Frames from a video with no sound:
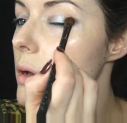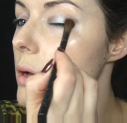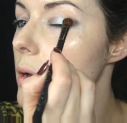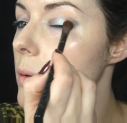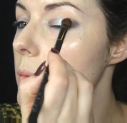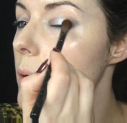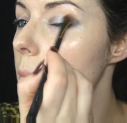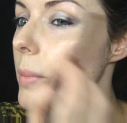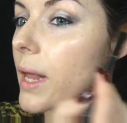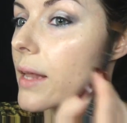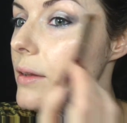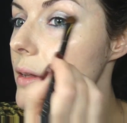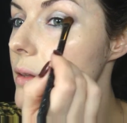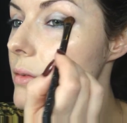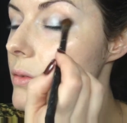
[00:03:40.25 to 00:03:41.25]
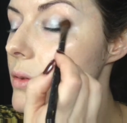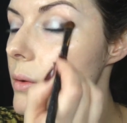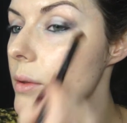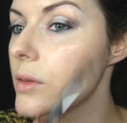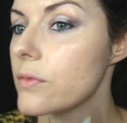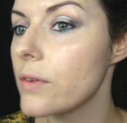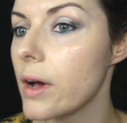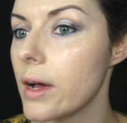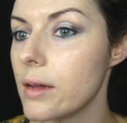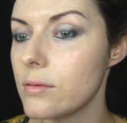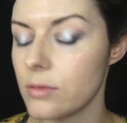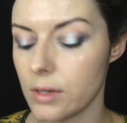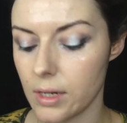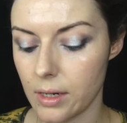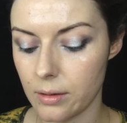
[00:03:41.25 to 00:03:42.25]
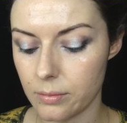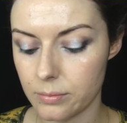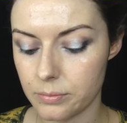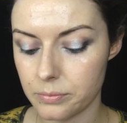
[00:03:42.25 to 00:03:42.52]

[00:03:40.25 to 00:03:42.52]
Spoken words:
I'm not blending, so it's fine for now.